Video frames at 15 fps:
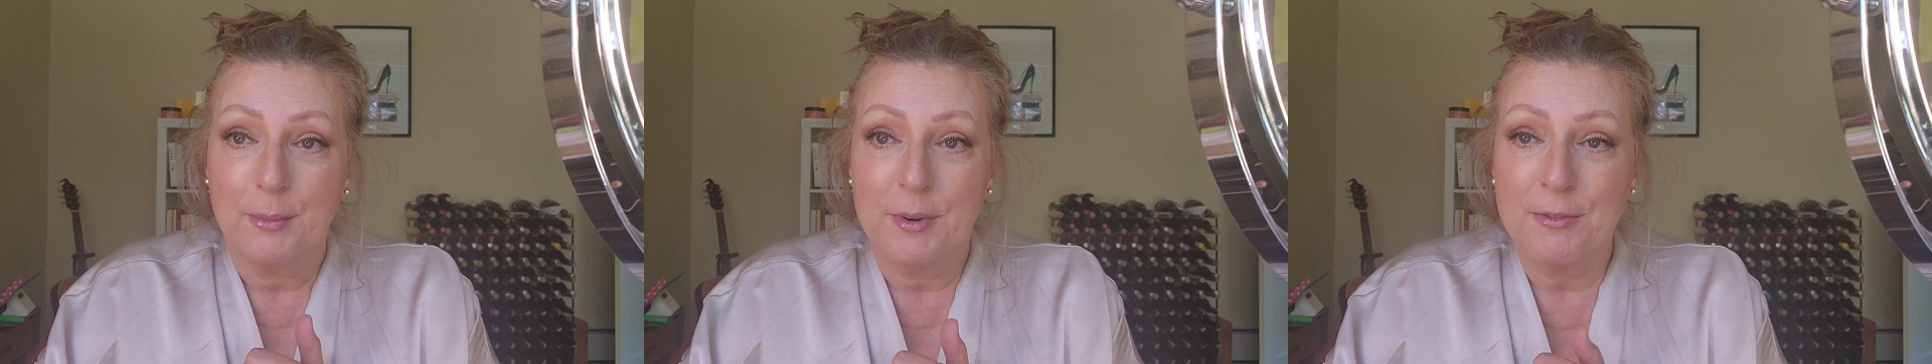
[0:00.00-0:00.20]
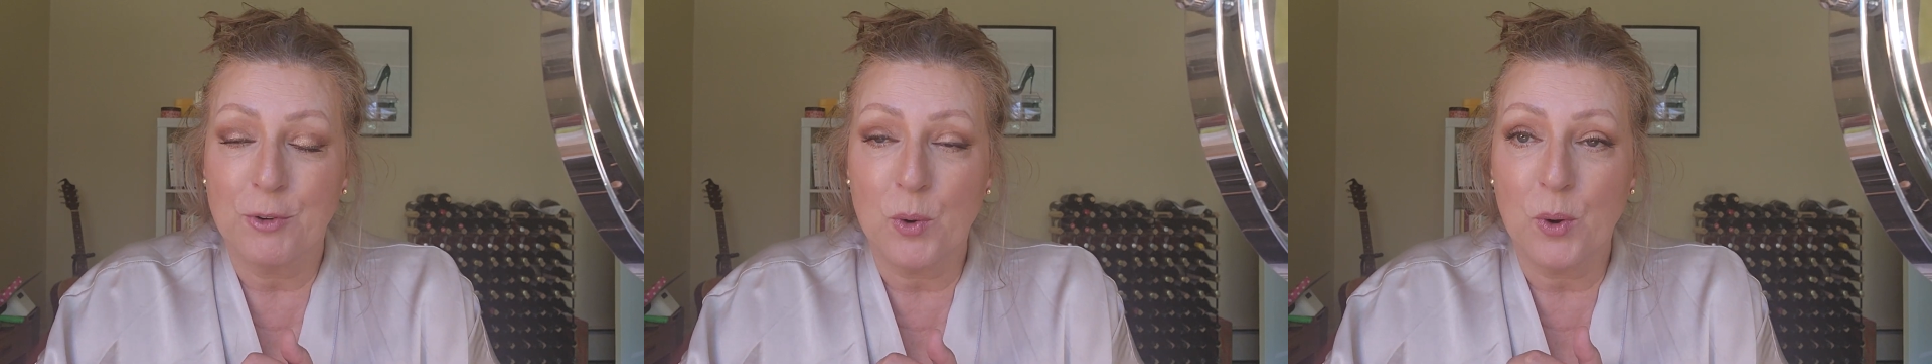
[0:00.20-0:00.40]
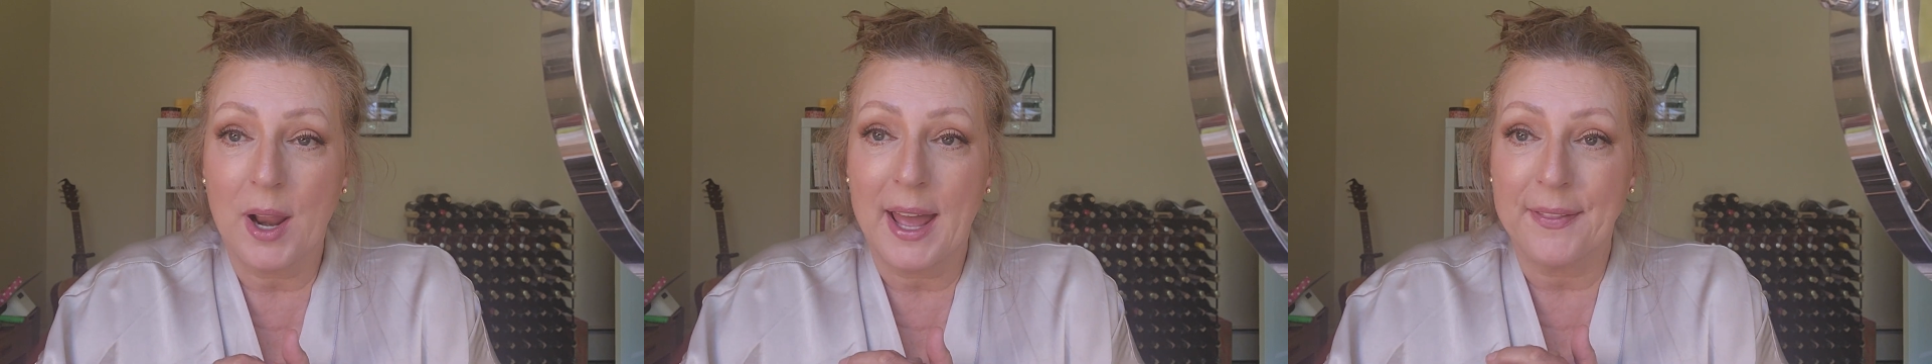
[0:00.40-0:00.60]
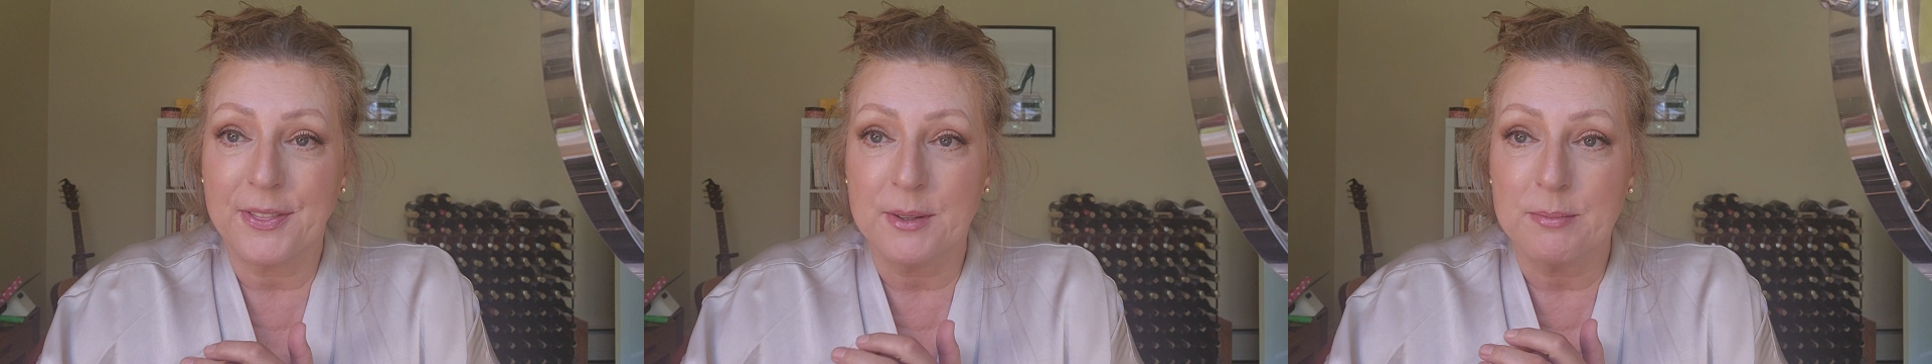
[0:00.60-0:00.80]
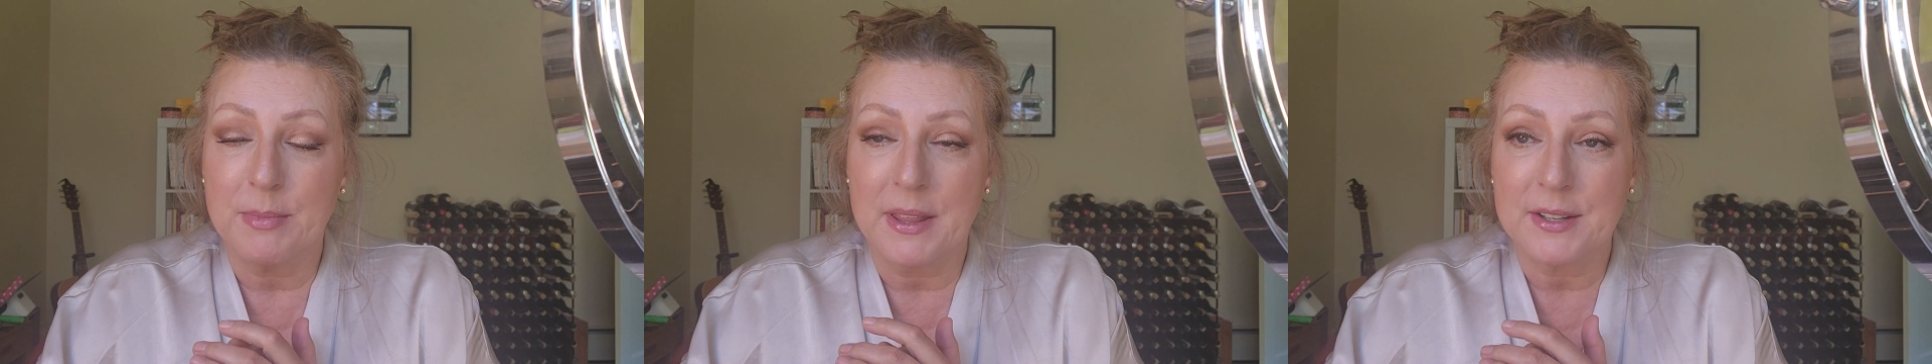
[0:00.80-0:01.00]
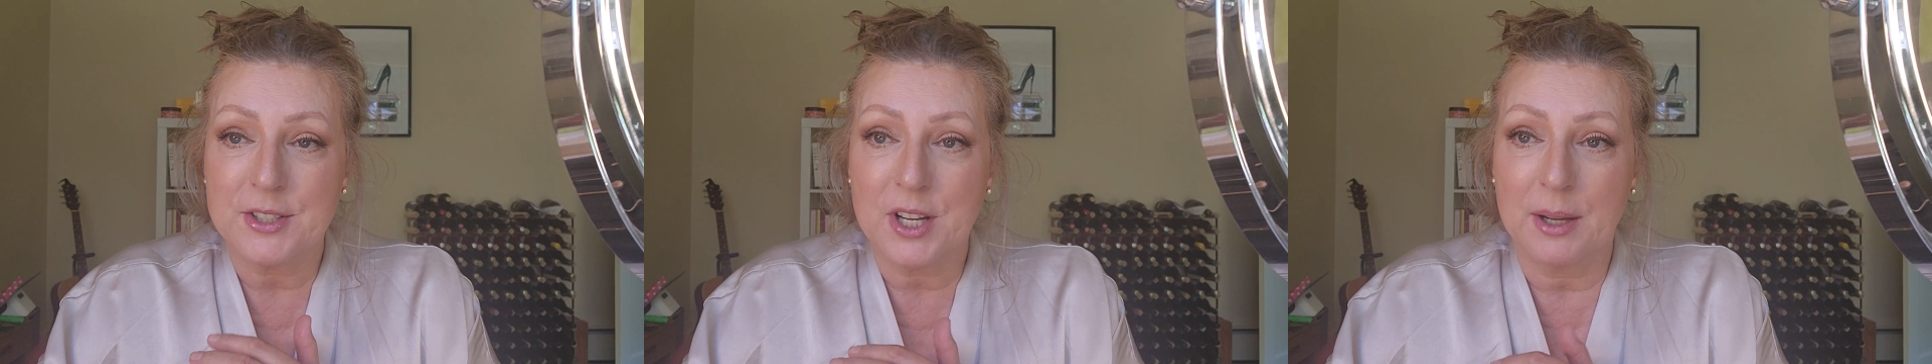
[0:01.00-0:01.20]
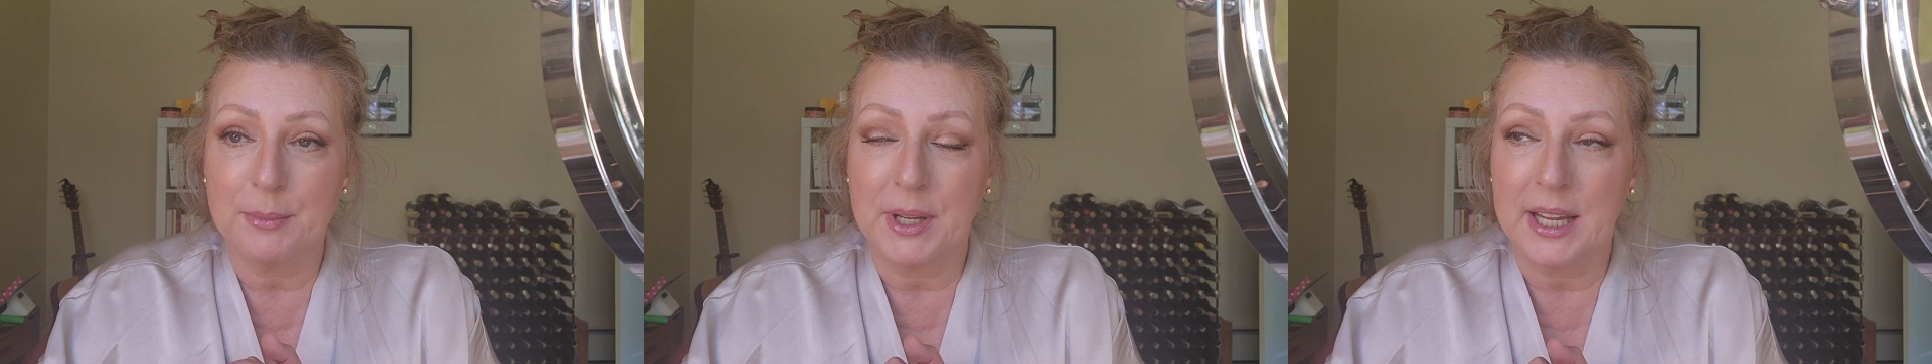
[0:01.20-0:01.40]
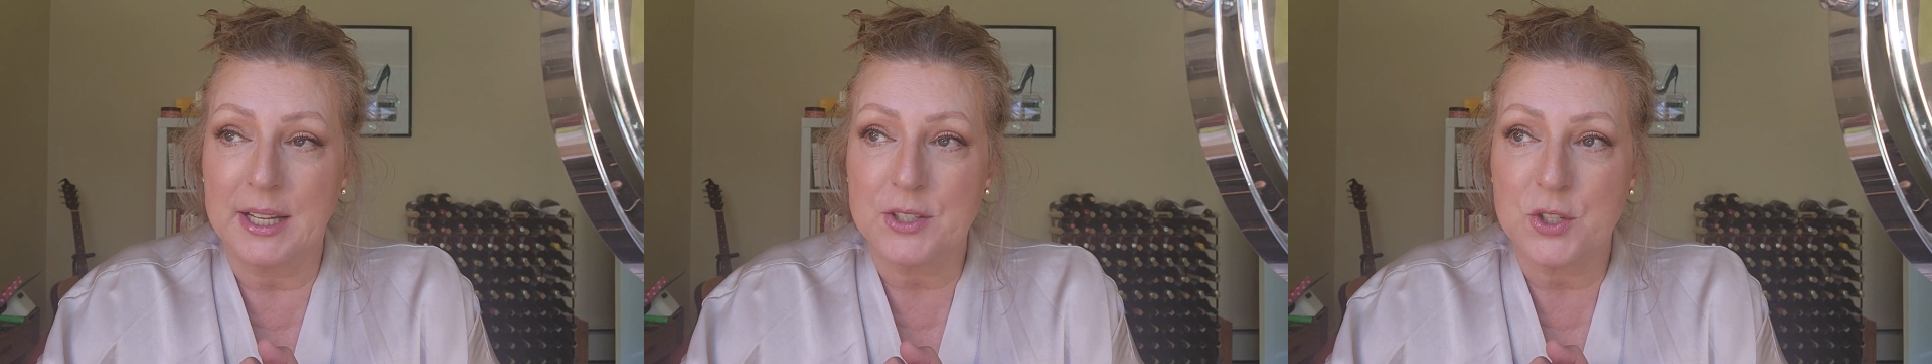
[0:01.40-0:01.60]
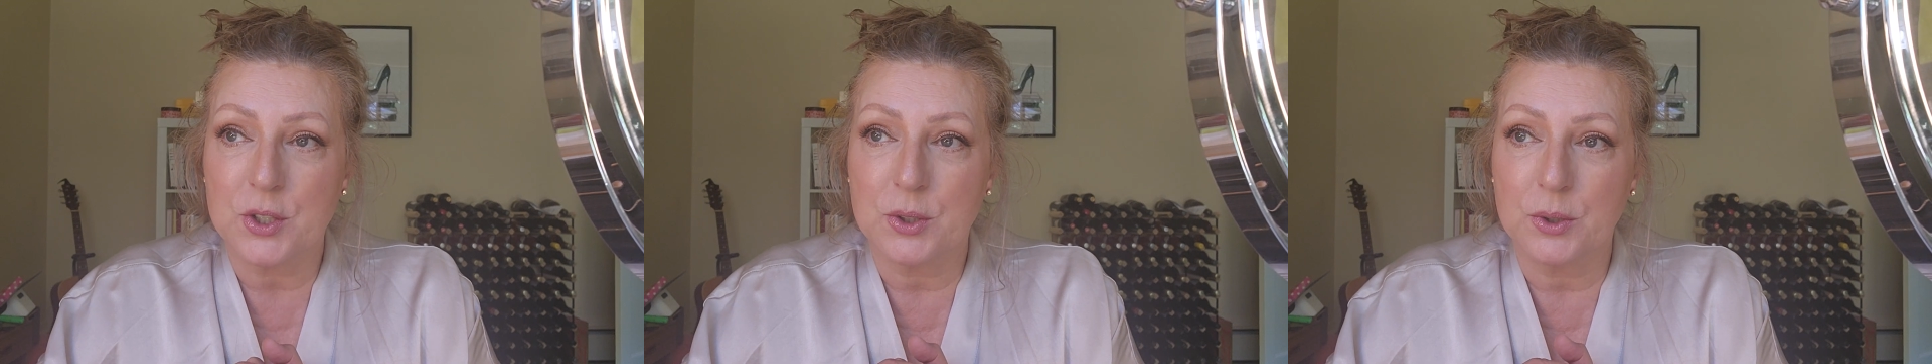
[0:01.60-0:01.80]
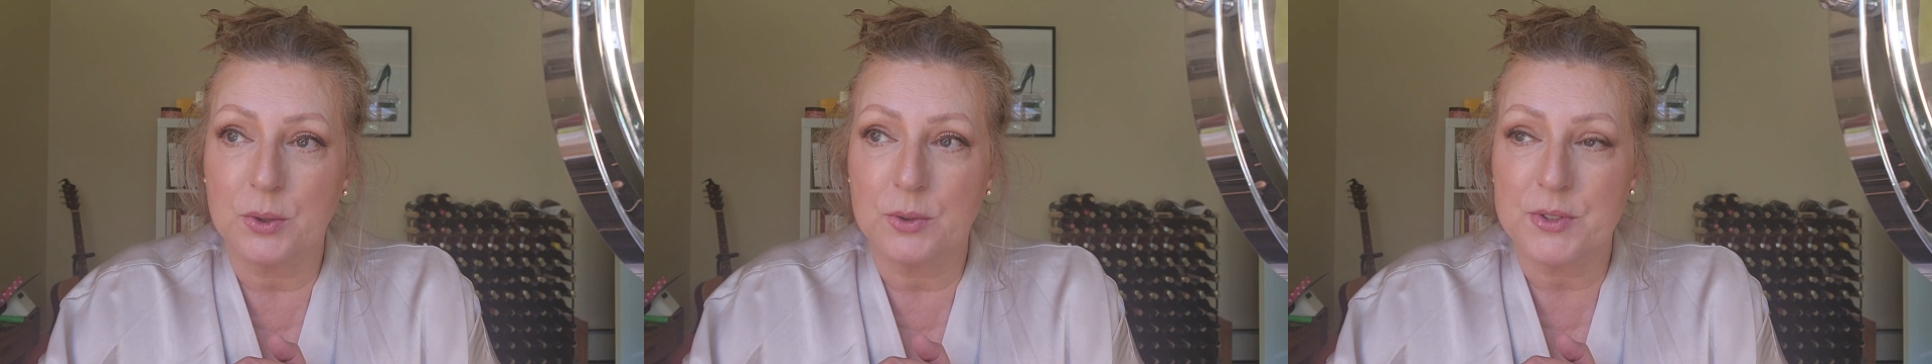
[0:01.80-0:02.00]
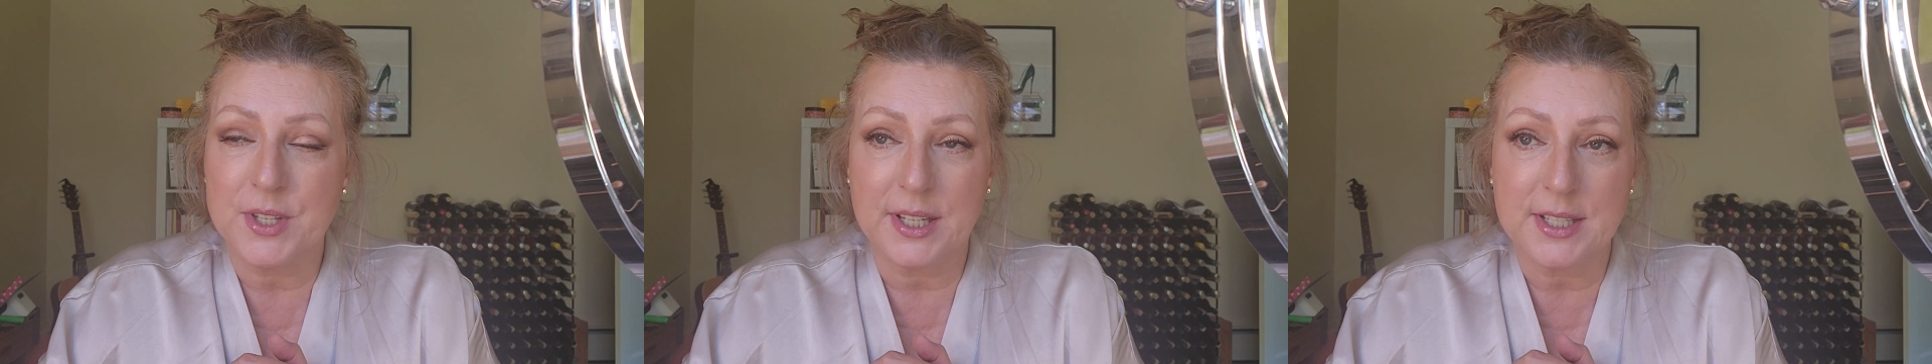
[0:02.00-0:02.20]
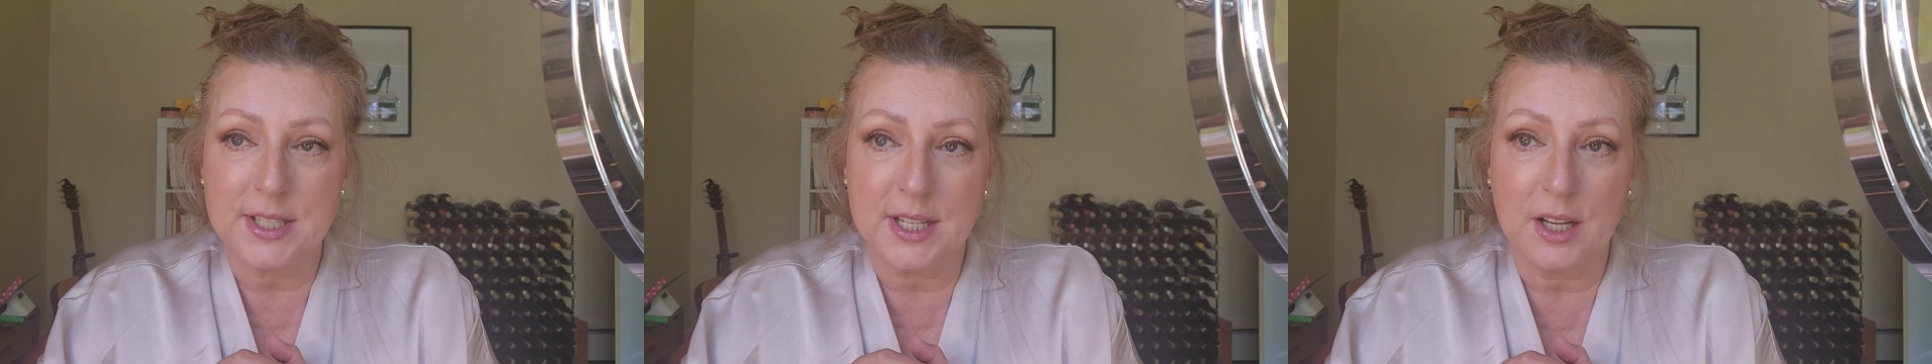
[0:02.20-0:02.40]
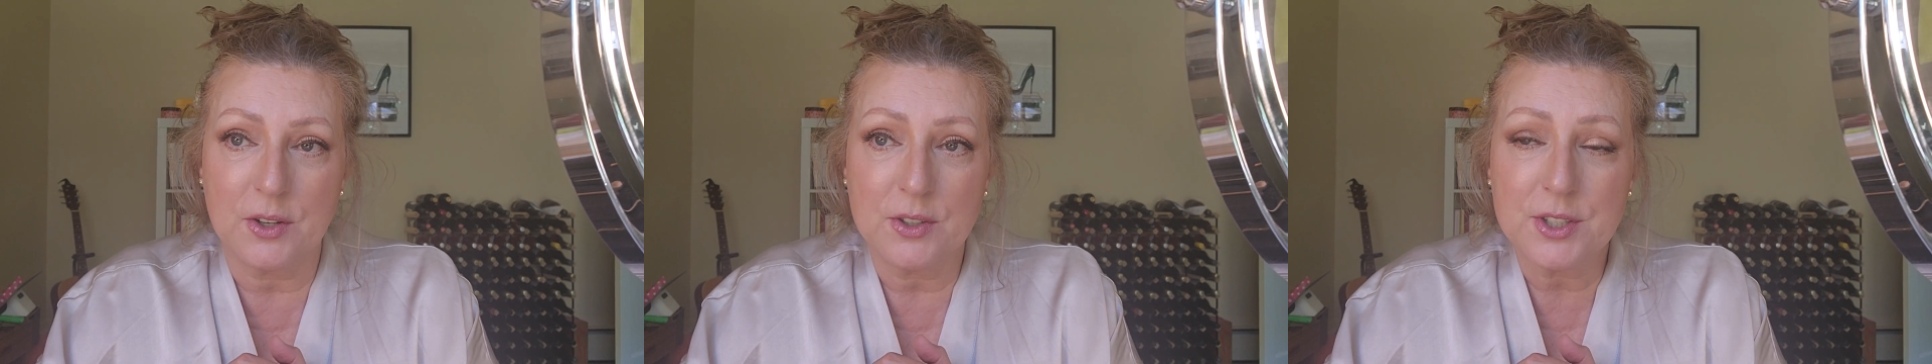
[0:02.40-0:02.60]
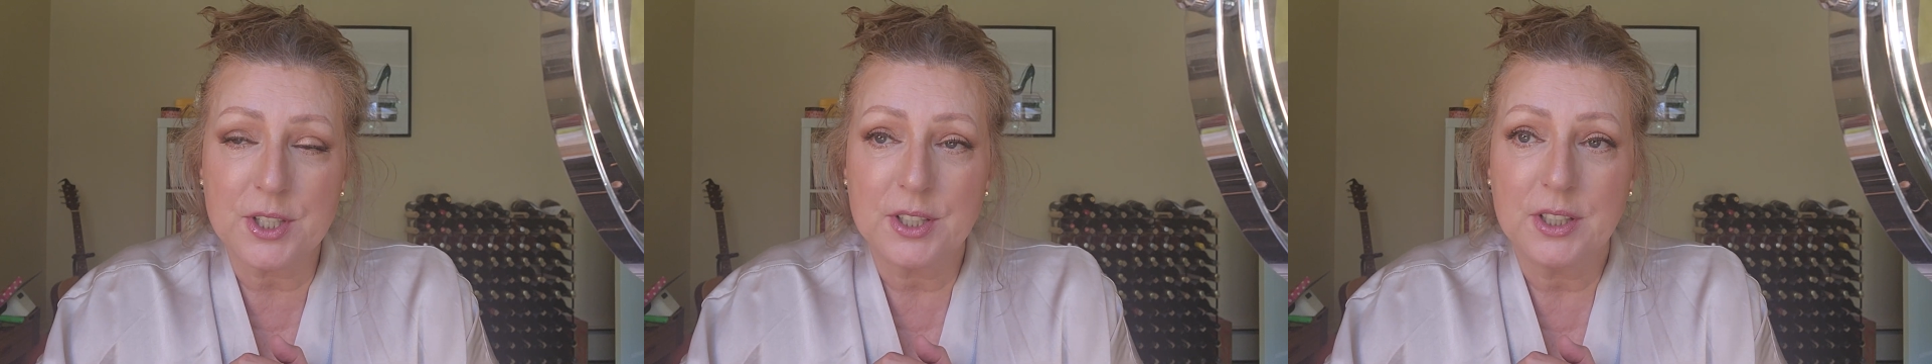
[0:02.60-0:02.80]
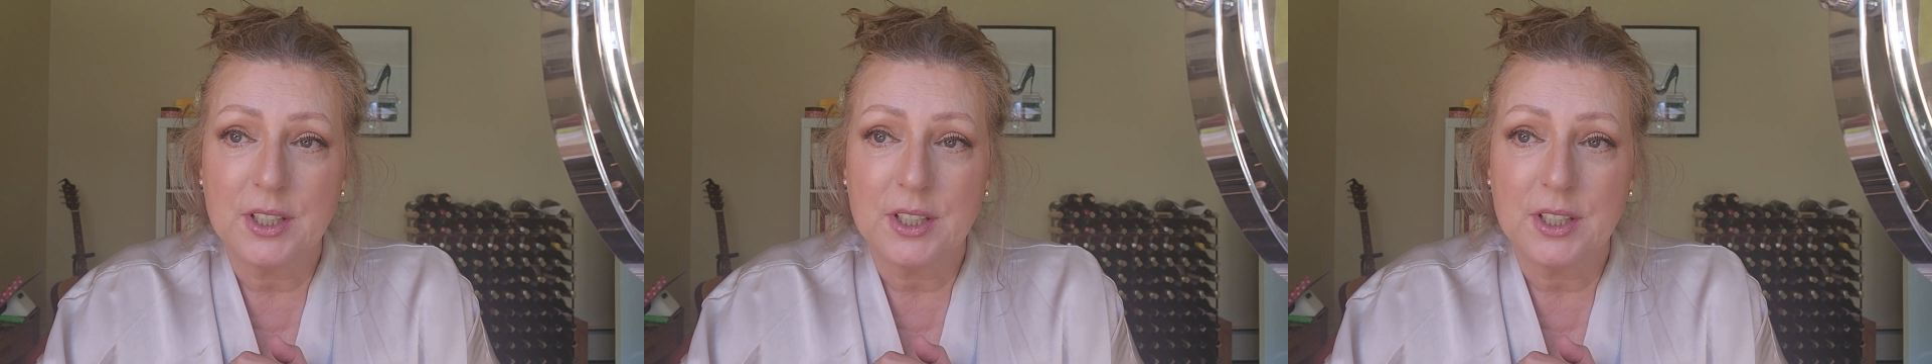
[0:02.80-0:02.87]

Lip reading: we've all had them by the time we get to 60 odd,